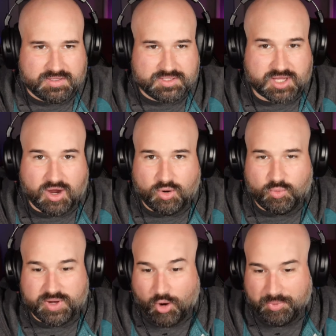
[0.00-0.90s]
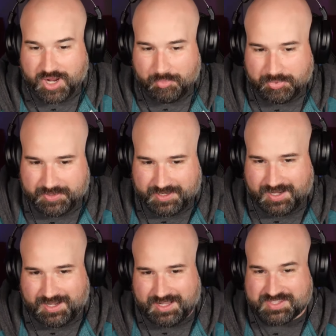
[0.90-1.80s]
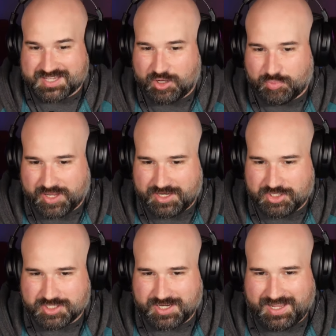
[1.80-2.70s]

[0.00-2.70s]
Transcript: So we open up on the title page,